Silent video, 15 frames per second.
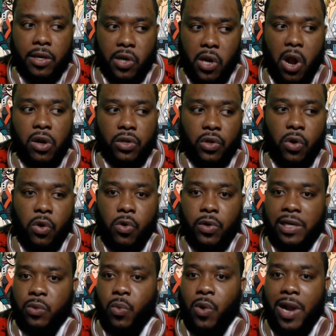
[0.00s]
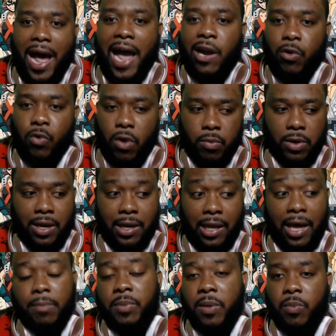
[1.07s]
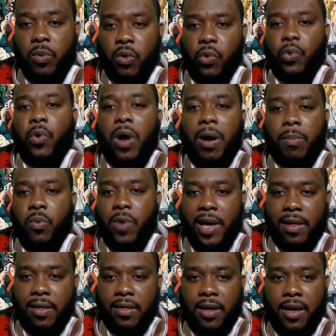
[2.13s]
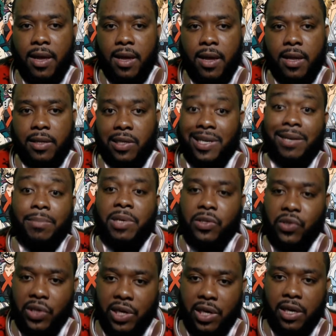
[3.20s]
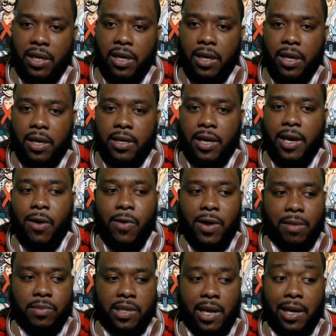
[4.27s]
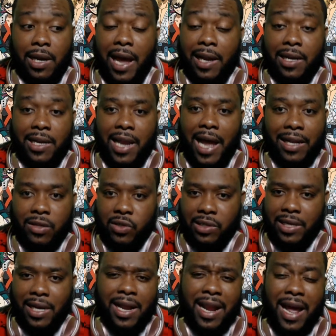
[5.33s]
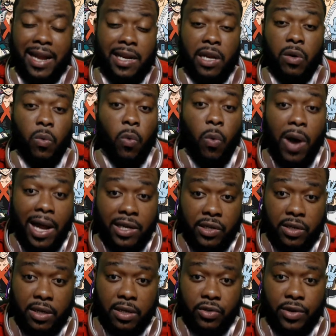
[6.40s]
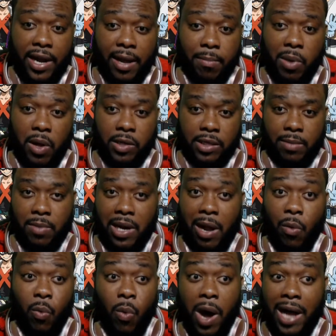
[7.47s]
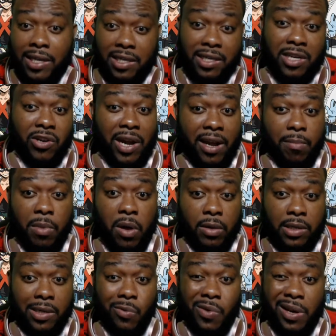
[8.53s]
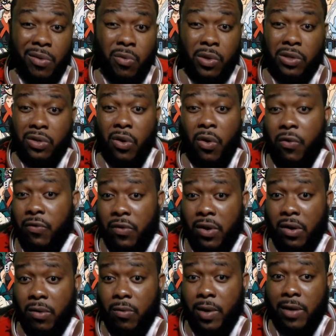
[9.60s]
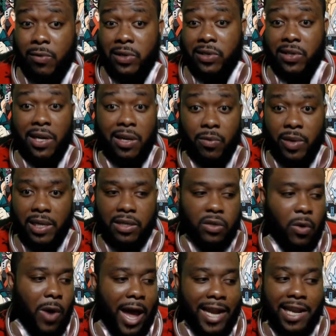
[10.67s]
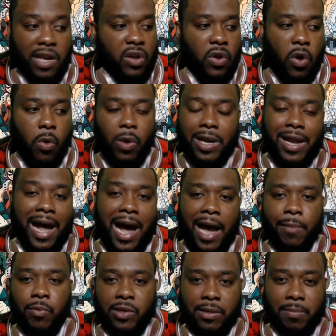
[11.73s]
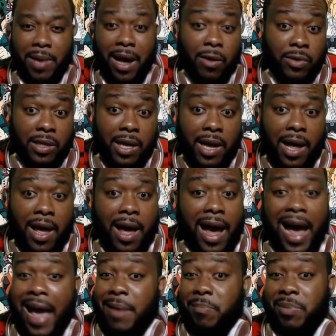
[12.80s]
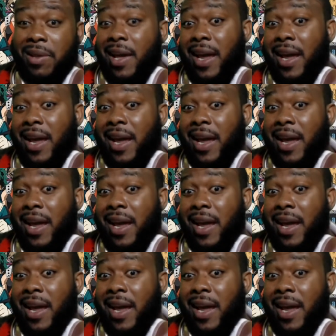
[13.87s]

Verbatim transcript: Naruto is what I grew up with. A lot of people grew up with DBZ. You get what I'm saying? Like, not to say that I didn't watch Dragon Ball Z, but I watched Dragon Ball Z when it was over, when it was done with. So I didn't know what the hype was about. I